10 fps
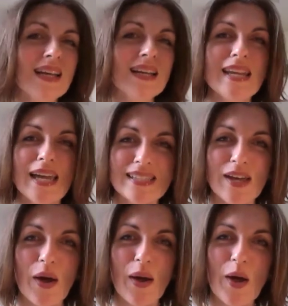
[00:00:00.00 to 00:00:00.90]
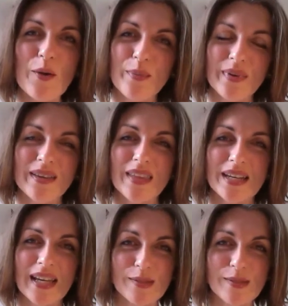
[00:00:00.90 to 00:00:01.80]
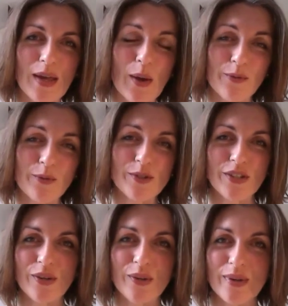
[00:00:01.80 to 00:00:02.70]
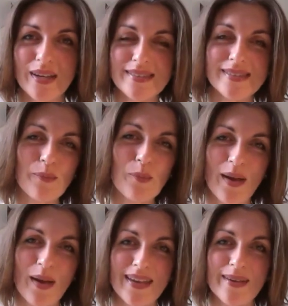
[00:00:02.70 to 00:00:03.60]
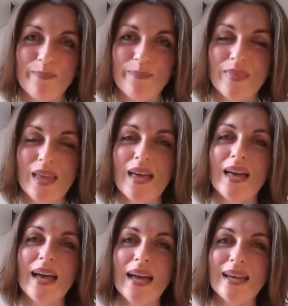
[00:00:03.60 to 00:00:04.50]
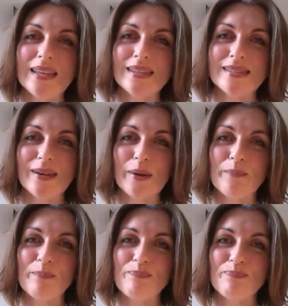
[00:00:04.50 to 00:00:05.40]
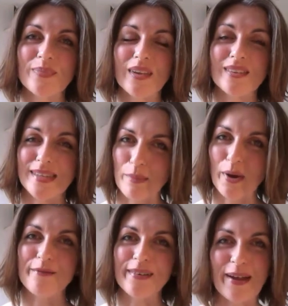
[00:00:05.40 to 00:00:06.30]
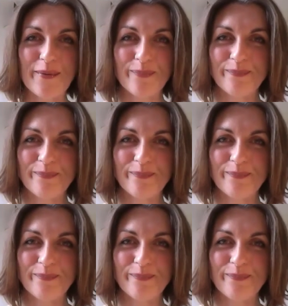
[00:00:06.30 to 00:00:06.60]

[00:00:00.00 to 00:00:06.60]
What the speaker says: in any case, I hope that it has been helpful to you in some way. And I'll say bye for now.